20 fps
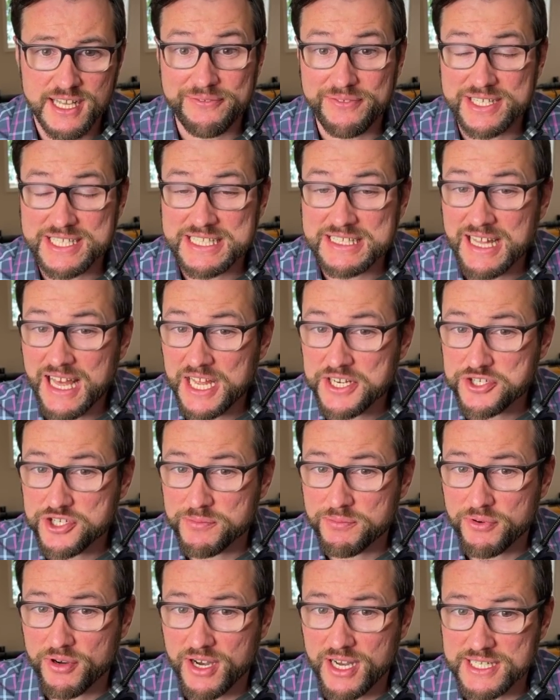If it's not
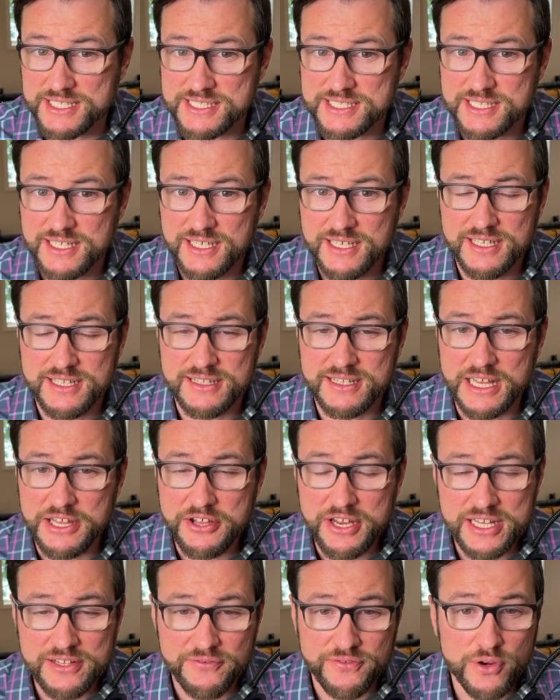your boss, then
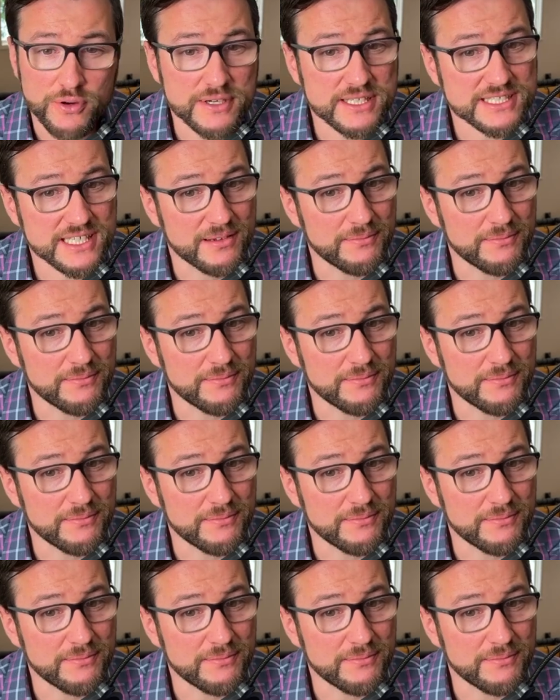you need to focus